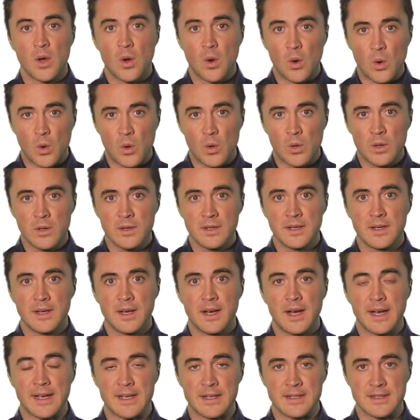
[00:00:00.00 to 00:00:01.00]
Or
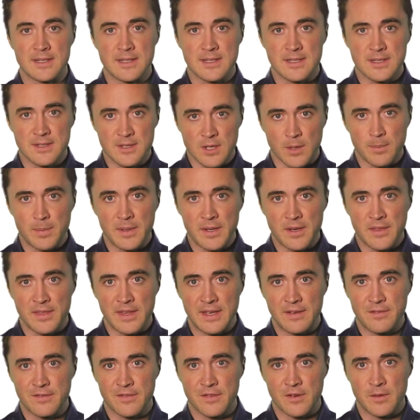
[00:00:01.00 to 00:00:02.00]
I can stop and
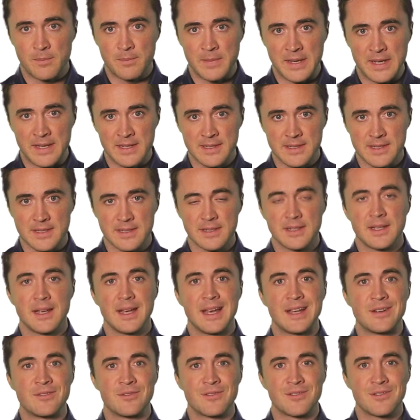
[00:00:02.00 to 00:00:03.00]
think for a minute
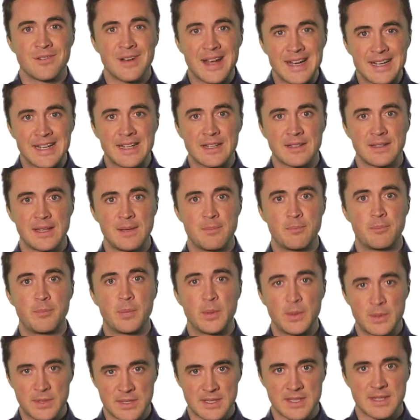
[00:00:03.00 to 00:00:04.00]
and radically
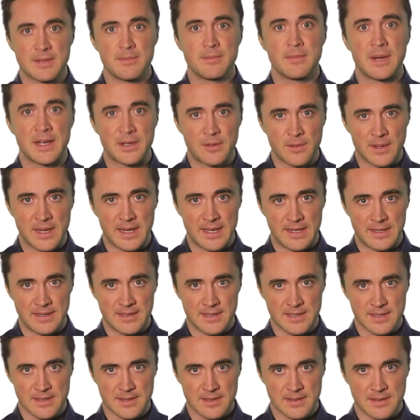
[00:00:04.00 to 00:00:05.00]
boost my
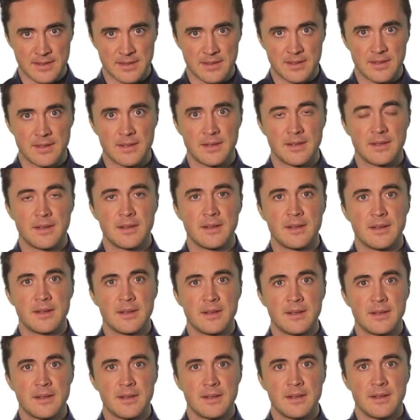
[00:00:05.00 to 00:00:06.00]
grades.
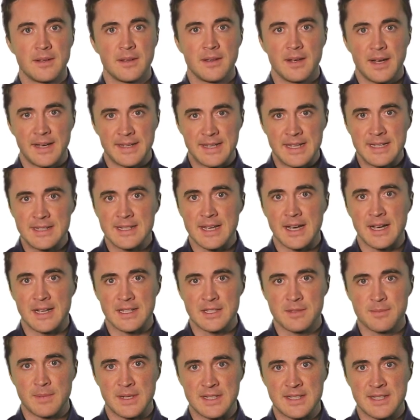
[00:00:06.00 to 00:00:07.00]
I need to
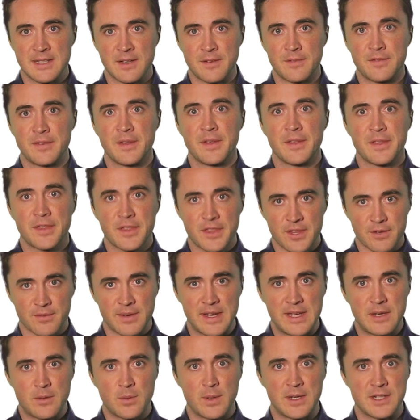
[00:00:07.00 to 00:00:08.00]
ask myself
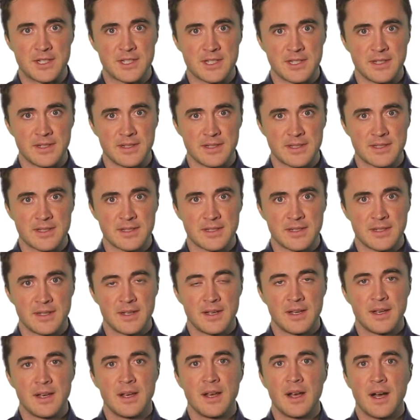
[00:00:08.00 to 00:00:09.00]
3 questions.
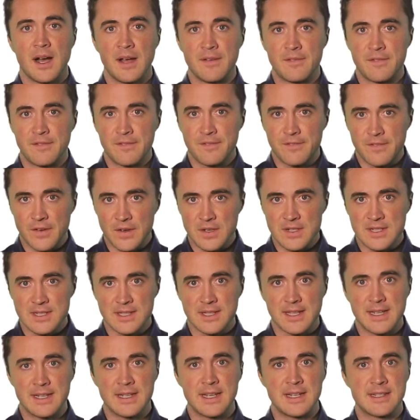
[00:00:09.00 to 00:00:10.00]
I
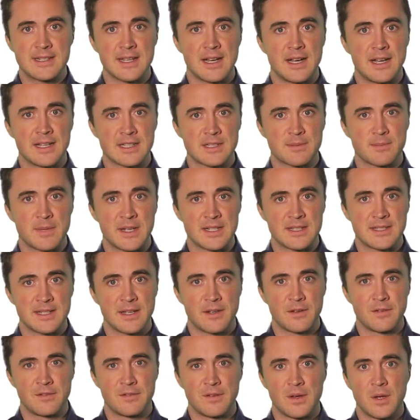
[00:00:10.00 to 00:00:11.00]
firstly need to ask
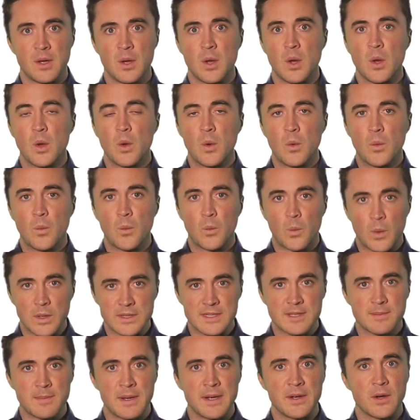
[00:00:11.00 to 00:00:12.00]
myself,
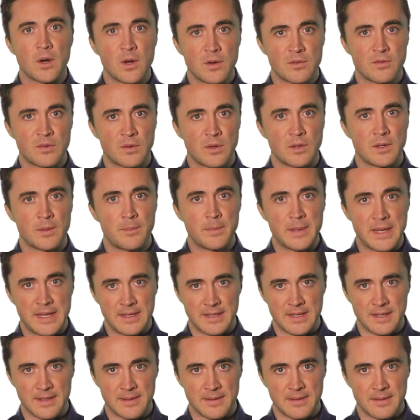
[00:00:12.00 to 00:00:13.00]
what's my overall
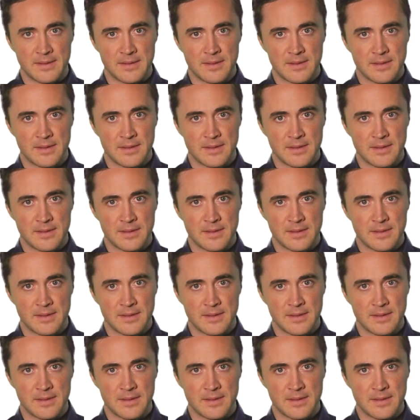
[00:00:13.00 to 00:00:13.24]
opinion?